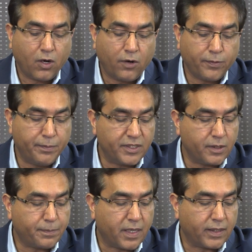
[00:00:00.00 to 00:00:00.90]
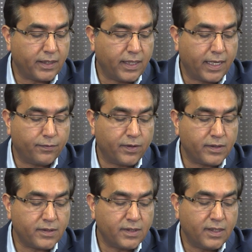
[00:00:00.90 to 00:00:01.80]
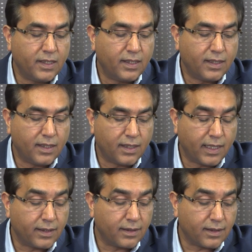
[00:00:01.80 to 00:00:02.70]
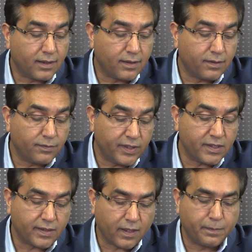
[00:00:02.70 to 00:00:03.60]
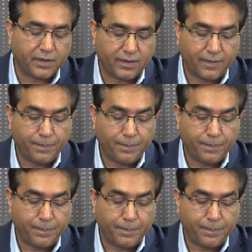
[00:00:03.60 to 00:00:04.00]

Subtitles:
of a major party and wears a turban,